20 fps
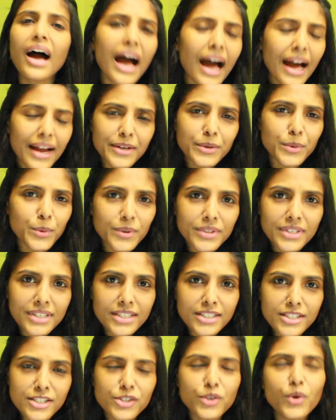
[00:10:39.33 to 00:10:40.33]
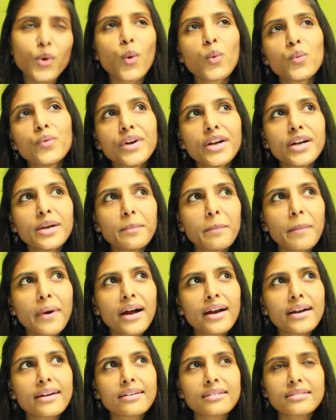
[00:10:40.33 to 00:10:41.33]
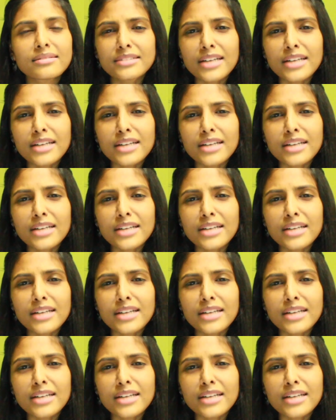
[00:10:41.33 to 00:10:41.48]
I know there's COVID, but